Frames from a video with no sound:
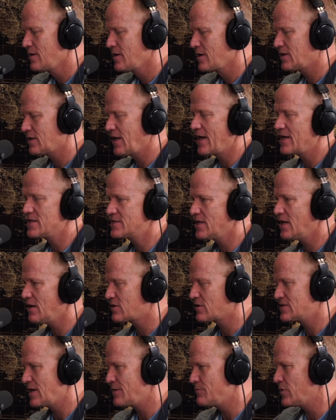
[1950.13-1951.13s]
clientele
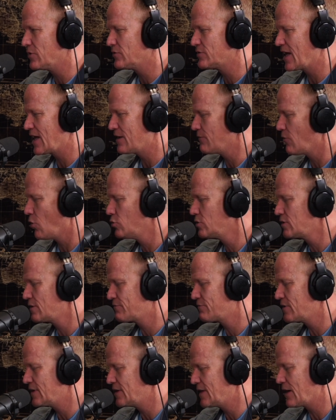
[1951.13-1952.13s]
because they built that only
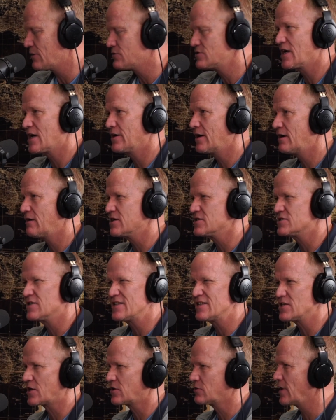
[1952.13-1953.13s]
for the downtown areas, and
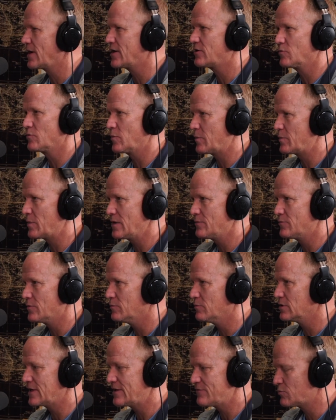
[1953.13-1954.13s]
that's a great group of people.
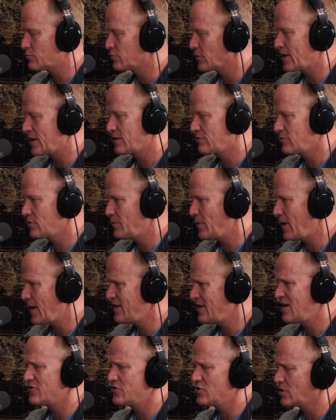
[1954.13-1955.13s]
Believe in Brighton Group, man,
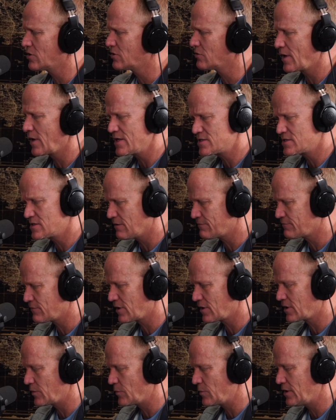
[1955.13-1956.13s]
they're doing great stuff for our
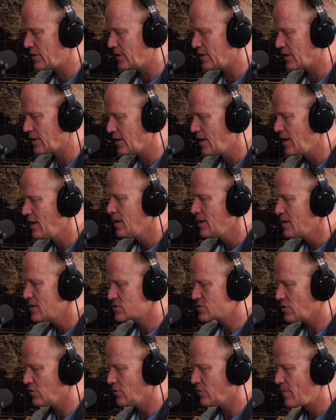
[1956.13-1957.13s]
community.
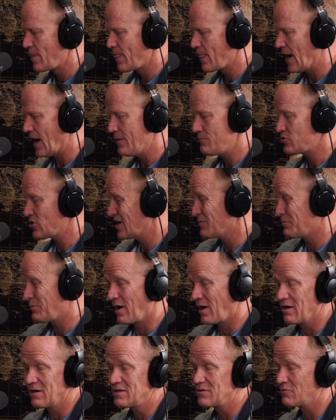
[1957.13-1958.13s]
So I'm trying to
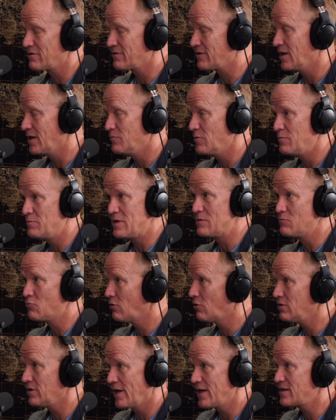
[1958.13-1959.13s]
partner with them and be
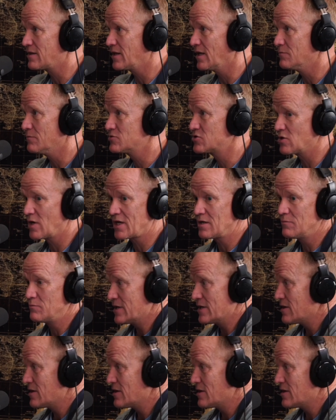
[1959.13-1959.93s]
more like them, so I can be